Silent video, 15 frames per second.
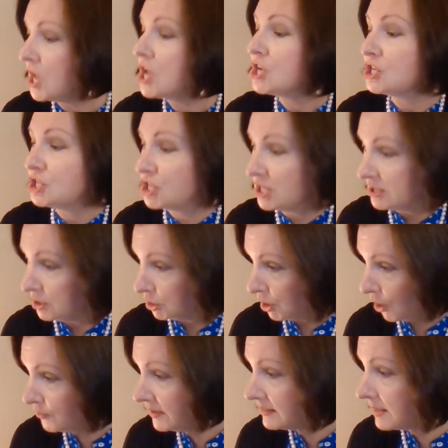She
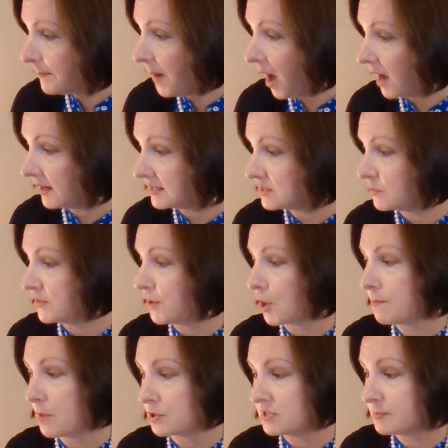loaded the pockets with her
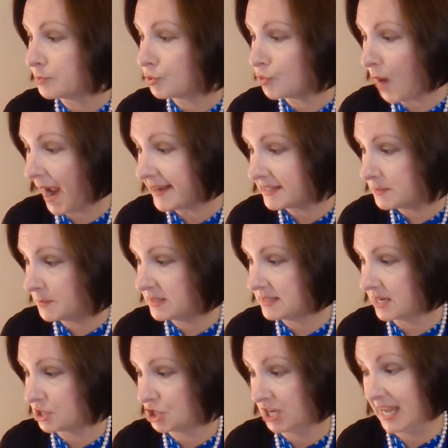most prized
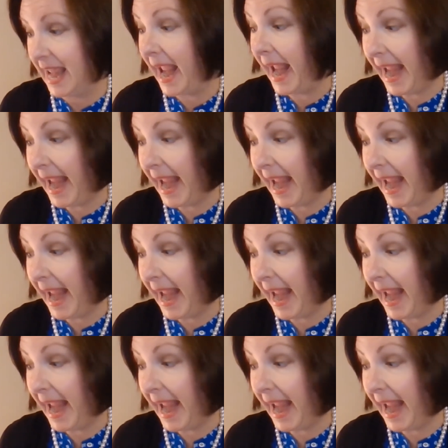possession